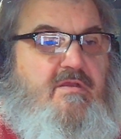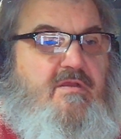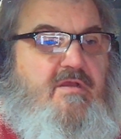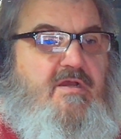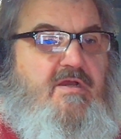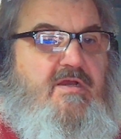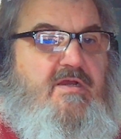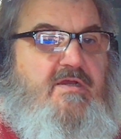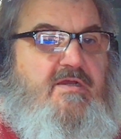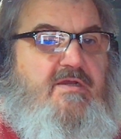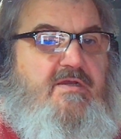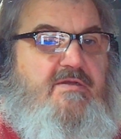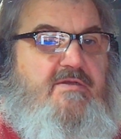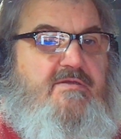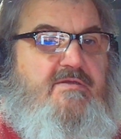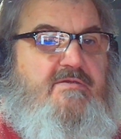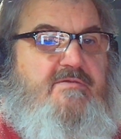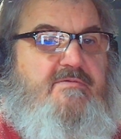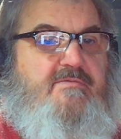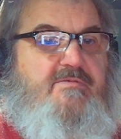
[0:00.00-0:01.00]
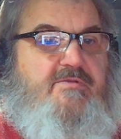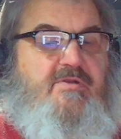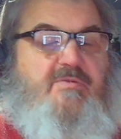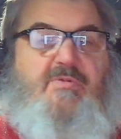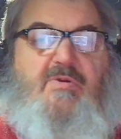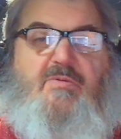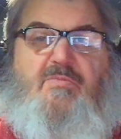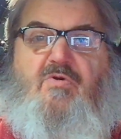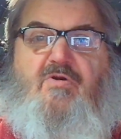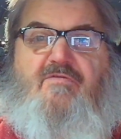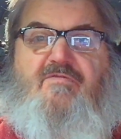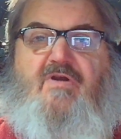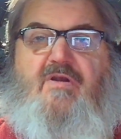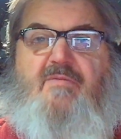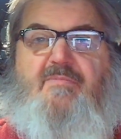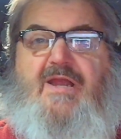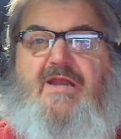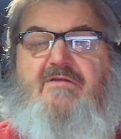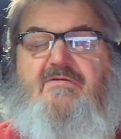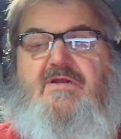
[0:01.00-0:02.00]
a little bit more of our
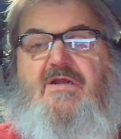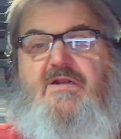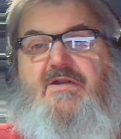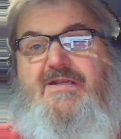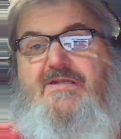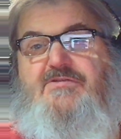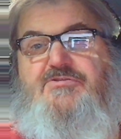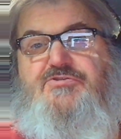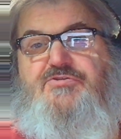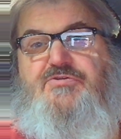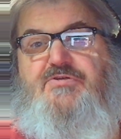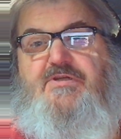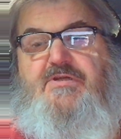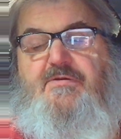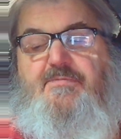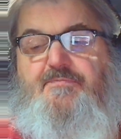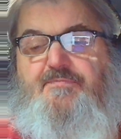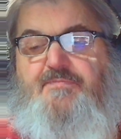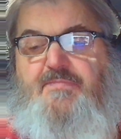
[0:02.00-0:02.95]
background and history.